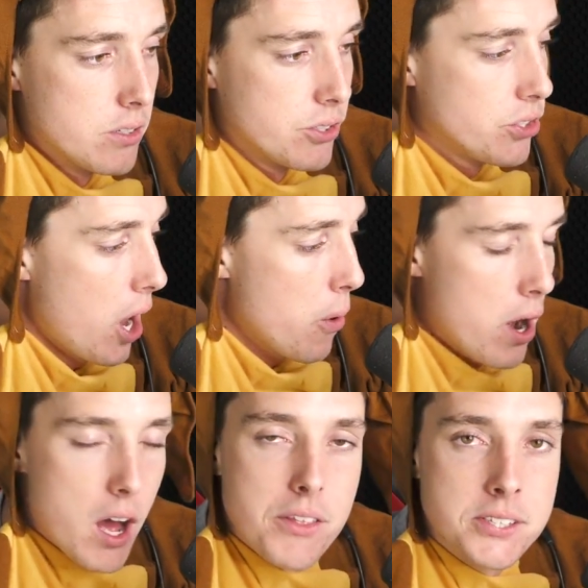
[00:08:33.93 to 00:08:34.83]

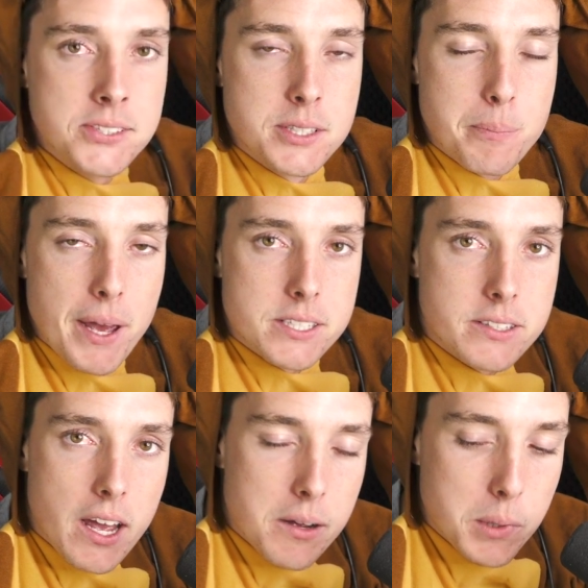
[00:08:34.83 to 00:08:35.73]
So, this is the best
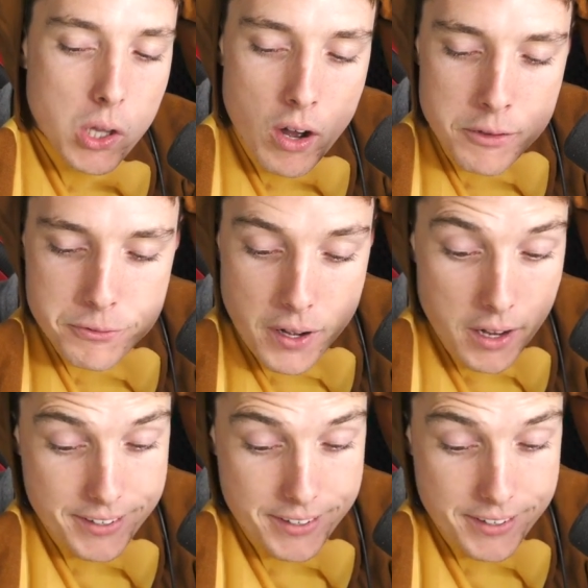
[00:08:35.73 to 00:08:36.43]
day of my life.